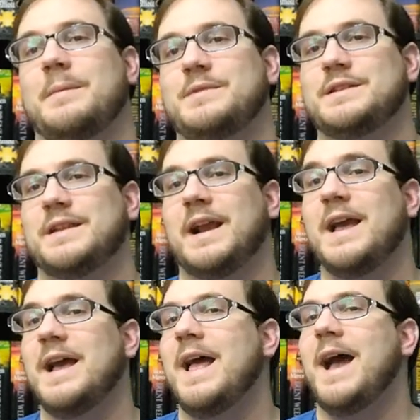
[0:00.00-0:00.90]
And I'm just
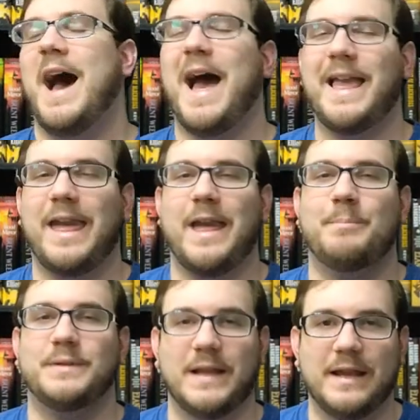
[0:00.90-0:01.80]
like, I
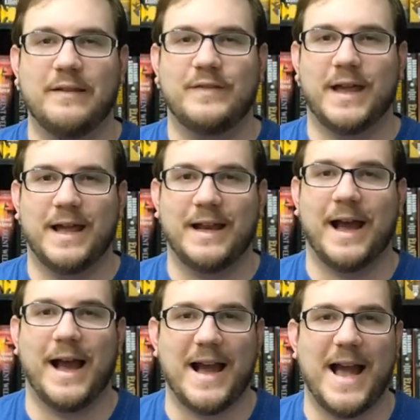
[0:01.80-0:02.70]
can't believe that
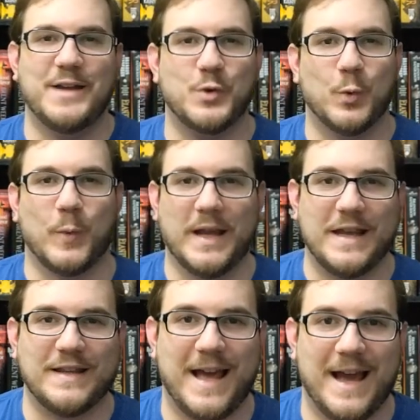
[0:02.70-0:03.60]
I had to
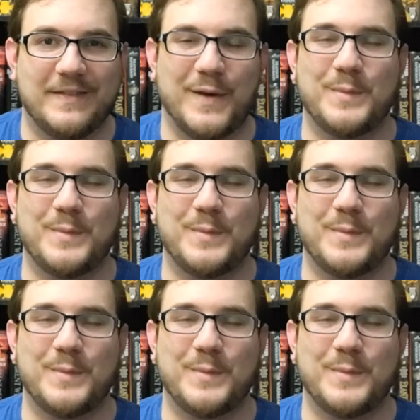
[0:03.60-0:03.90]
read that.